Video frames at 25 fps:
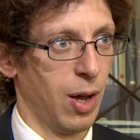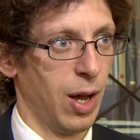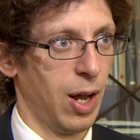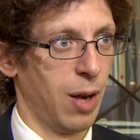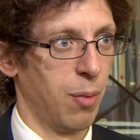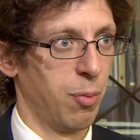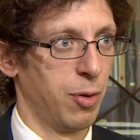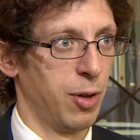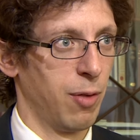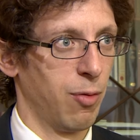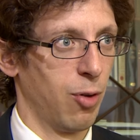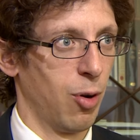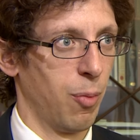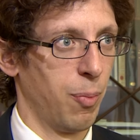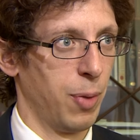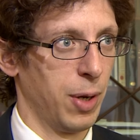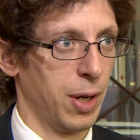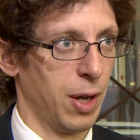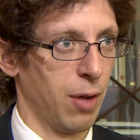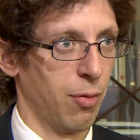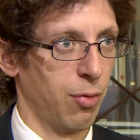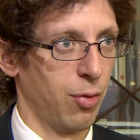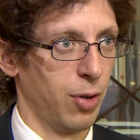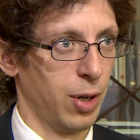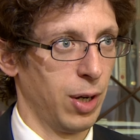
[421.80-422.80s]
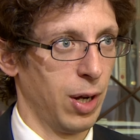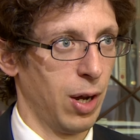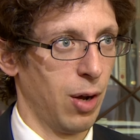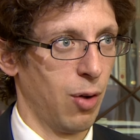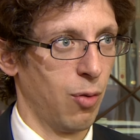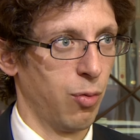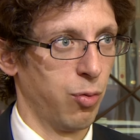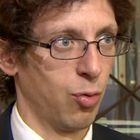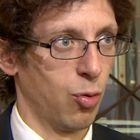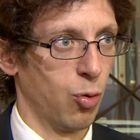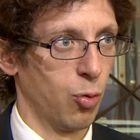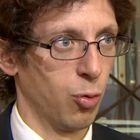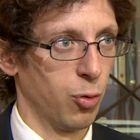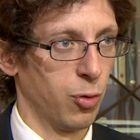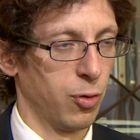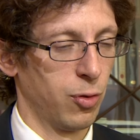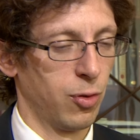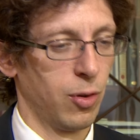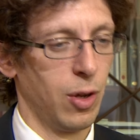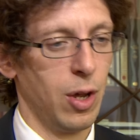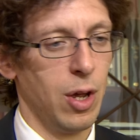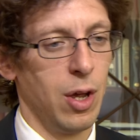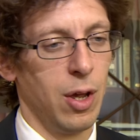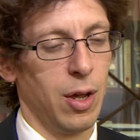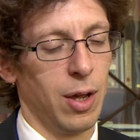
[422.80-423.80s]
help developing Africa, of
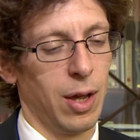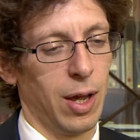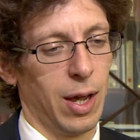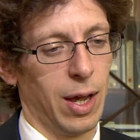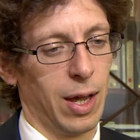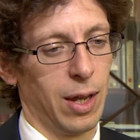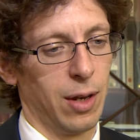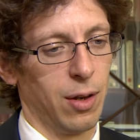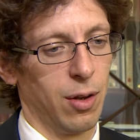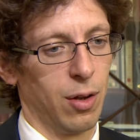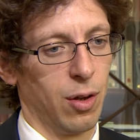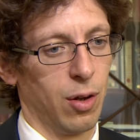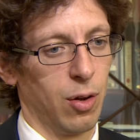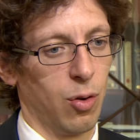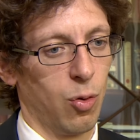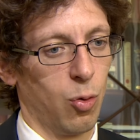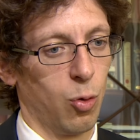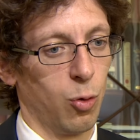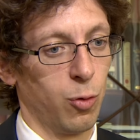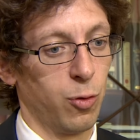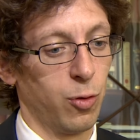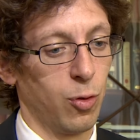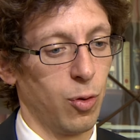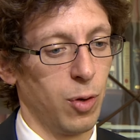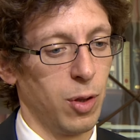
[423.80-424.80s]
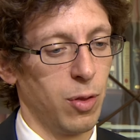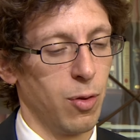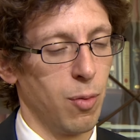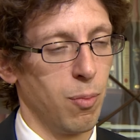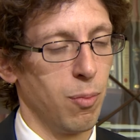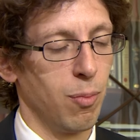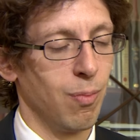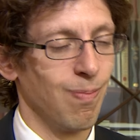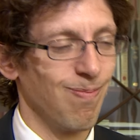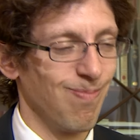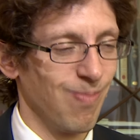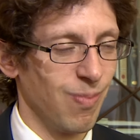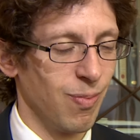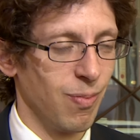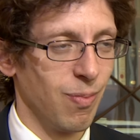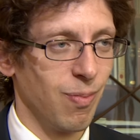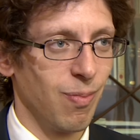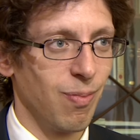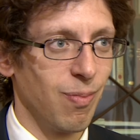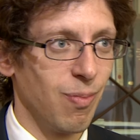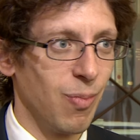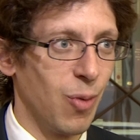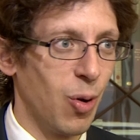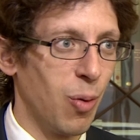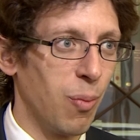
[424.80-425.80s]
course. And also in
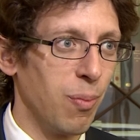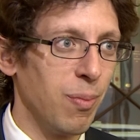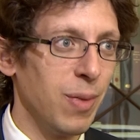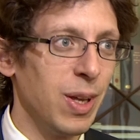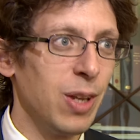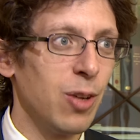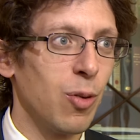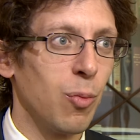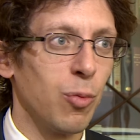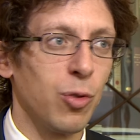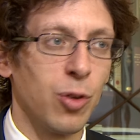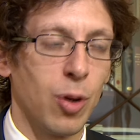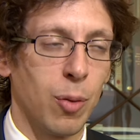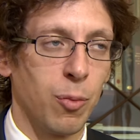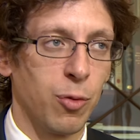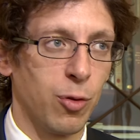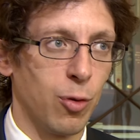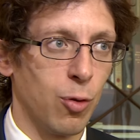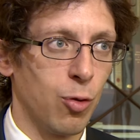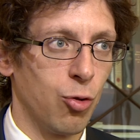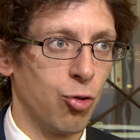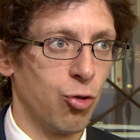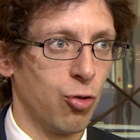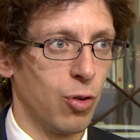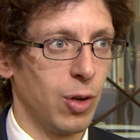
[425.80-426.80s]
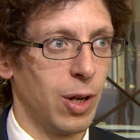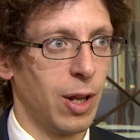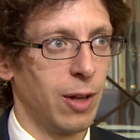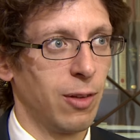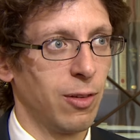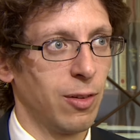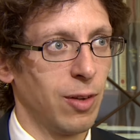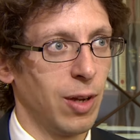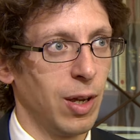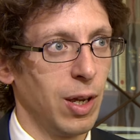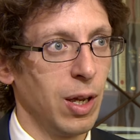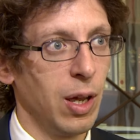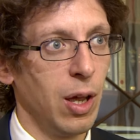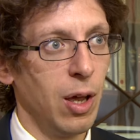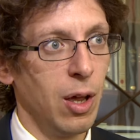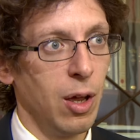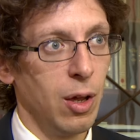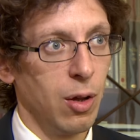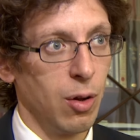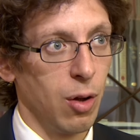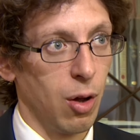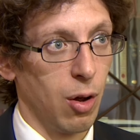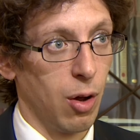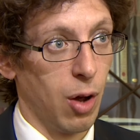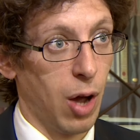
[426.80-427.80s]
the more medium-term solution, let's say,
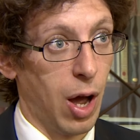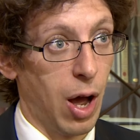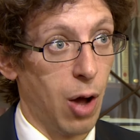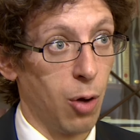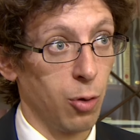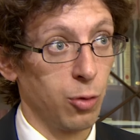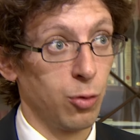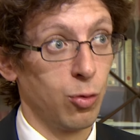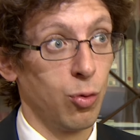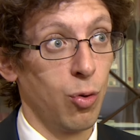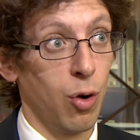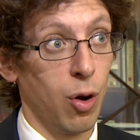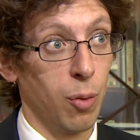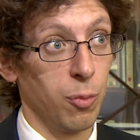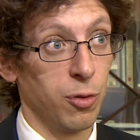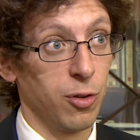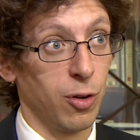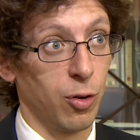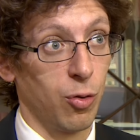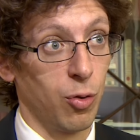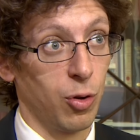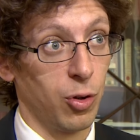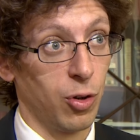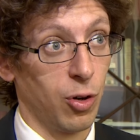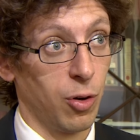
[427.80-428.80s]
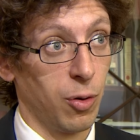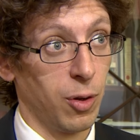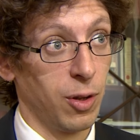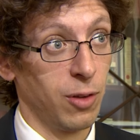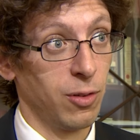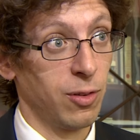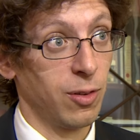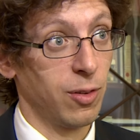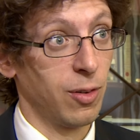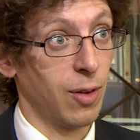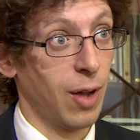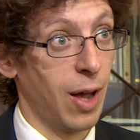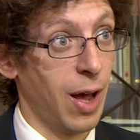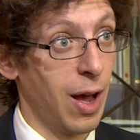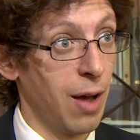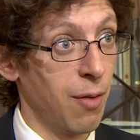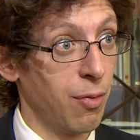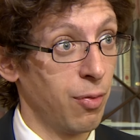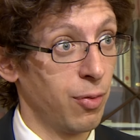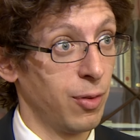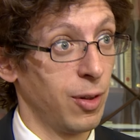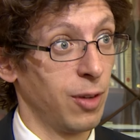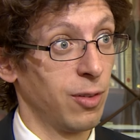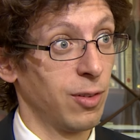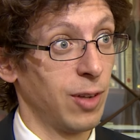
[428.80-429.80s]
our two Home Secretaries
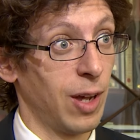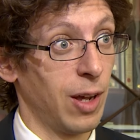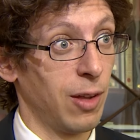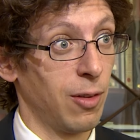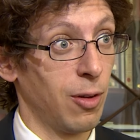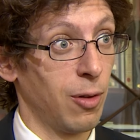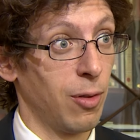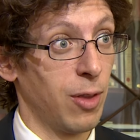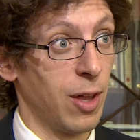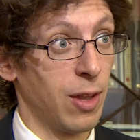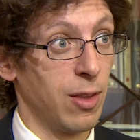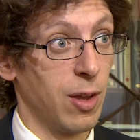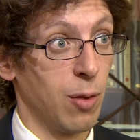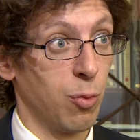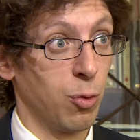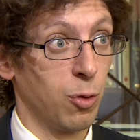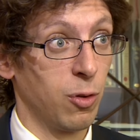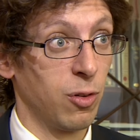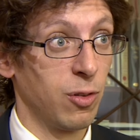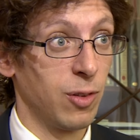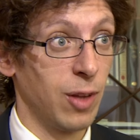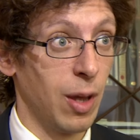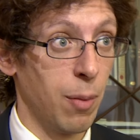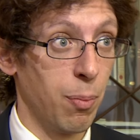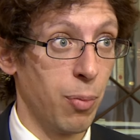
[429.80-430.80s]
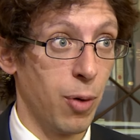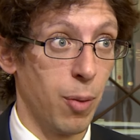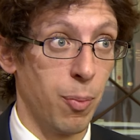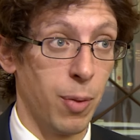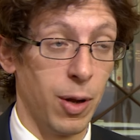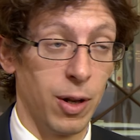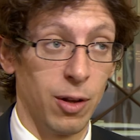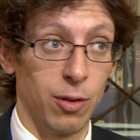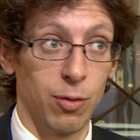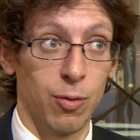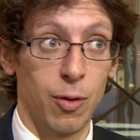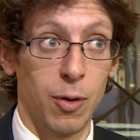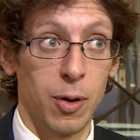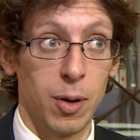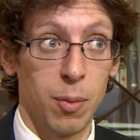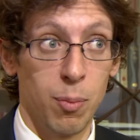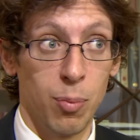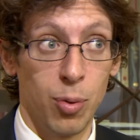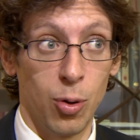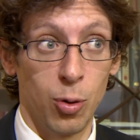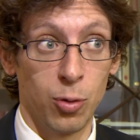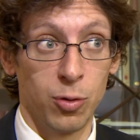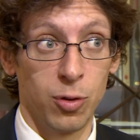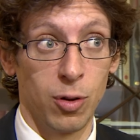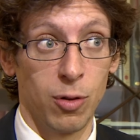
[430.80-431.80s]
have decided that they would step up, and it's very
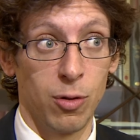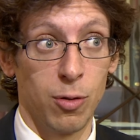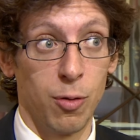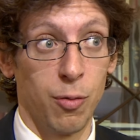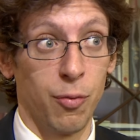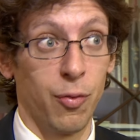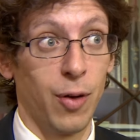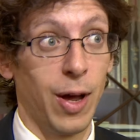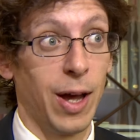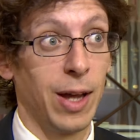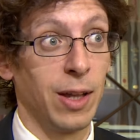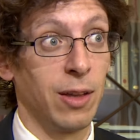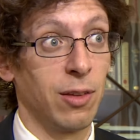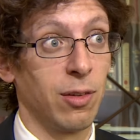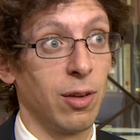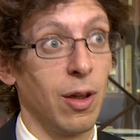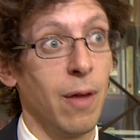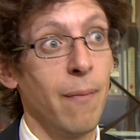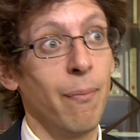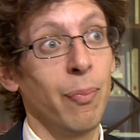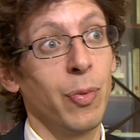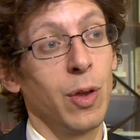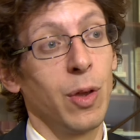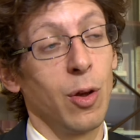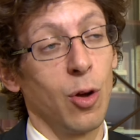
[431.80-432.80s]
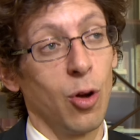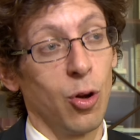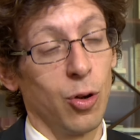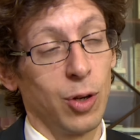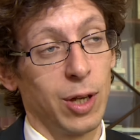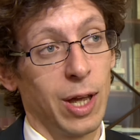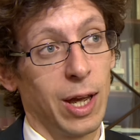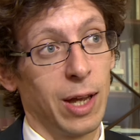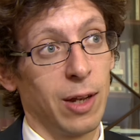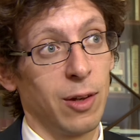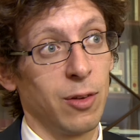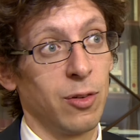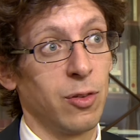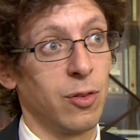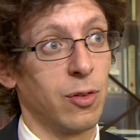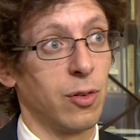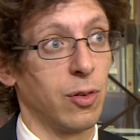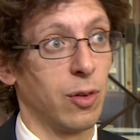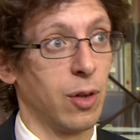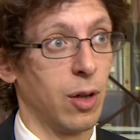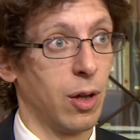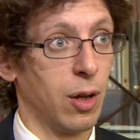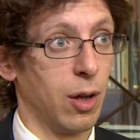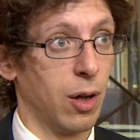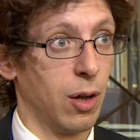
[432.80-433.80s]
important, the fight
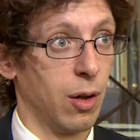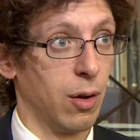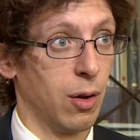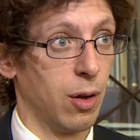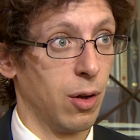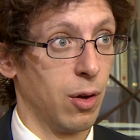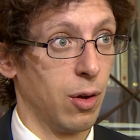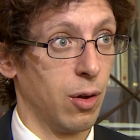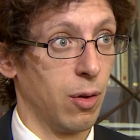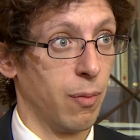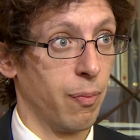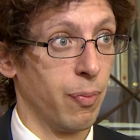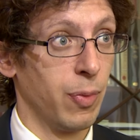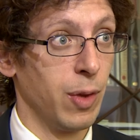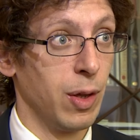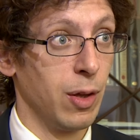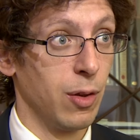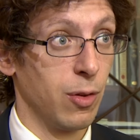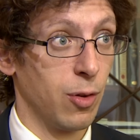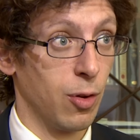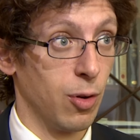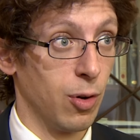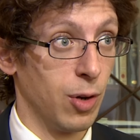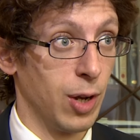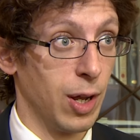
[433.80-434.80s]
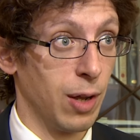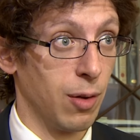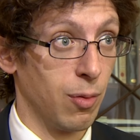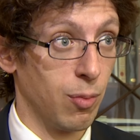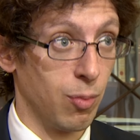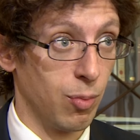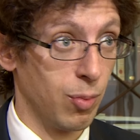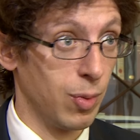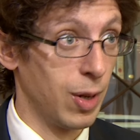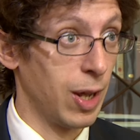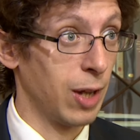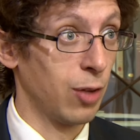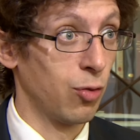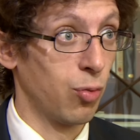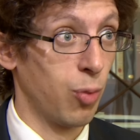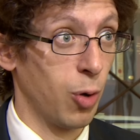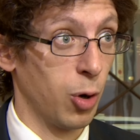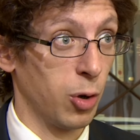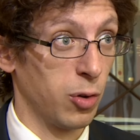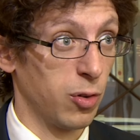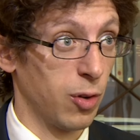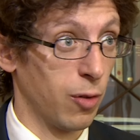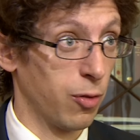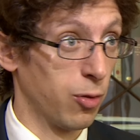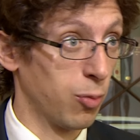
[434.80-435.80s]
against the
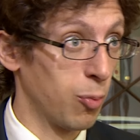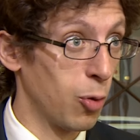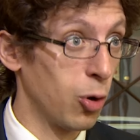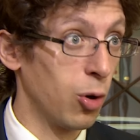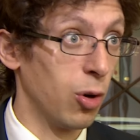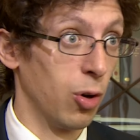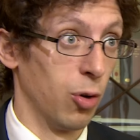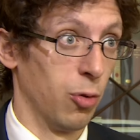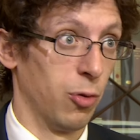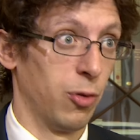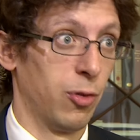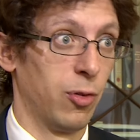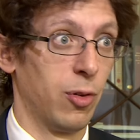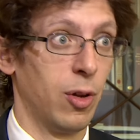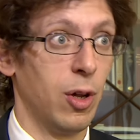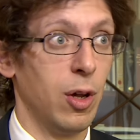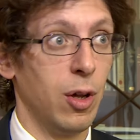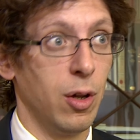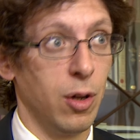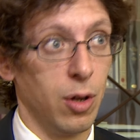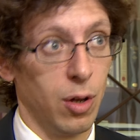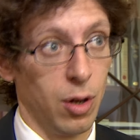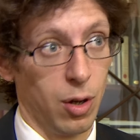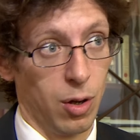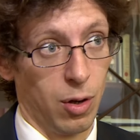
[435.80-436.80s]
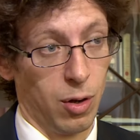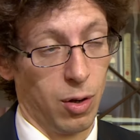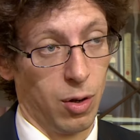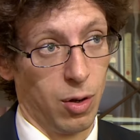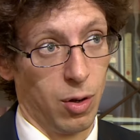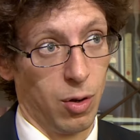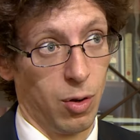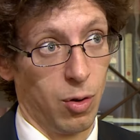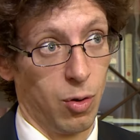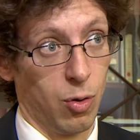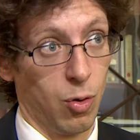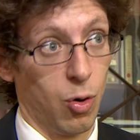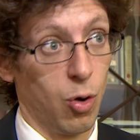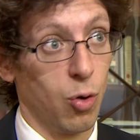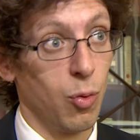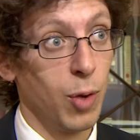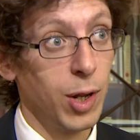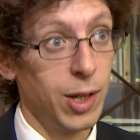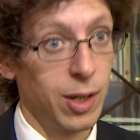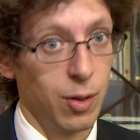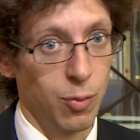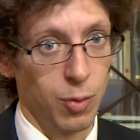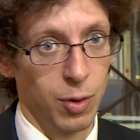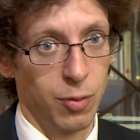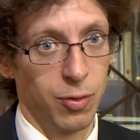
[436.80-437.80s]
networks of smugglers.
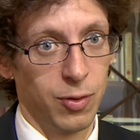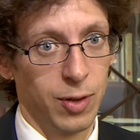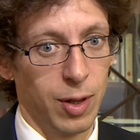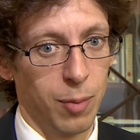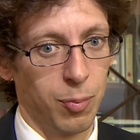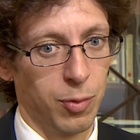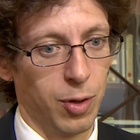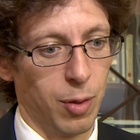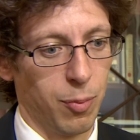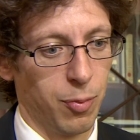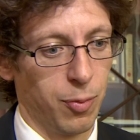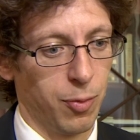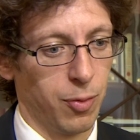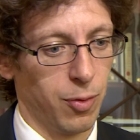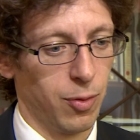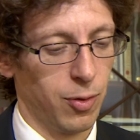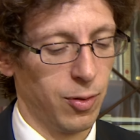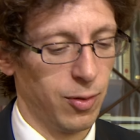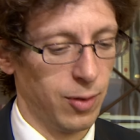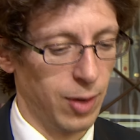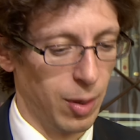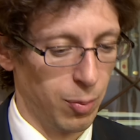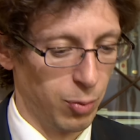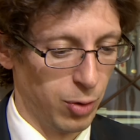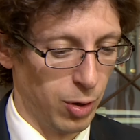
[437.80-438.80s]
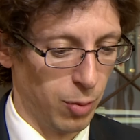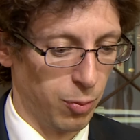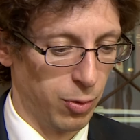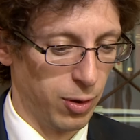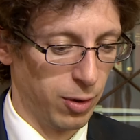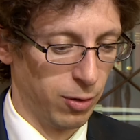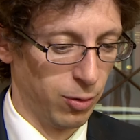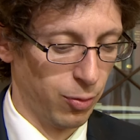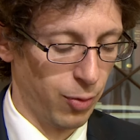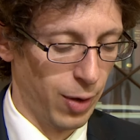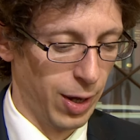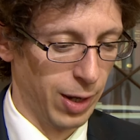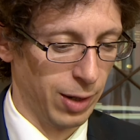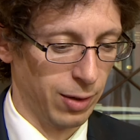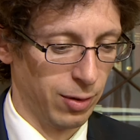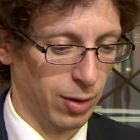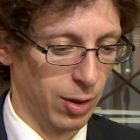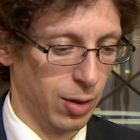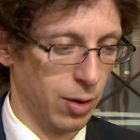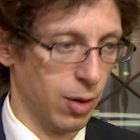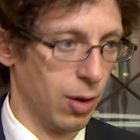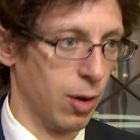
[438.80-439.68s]
Already we stepped up this fight.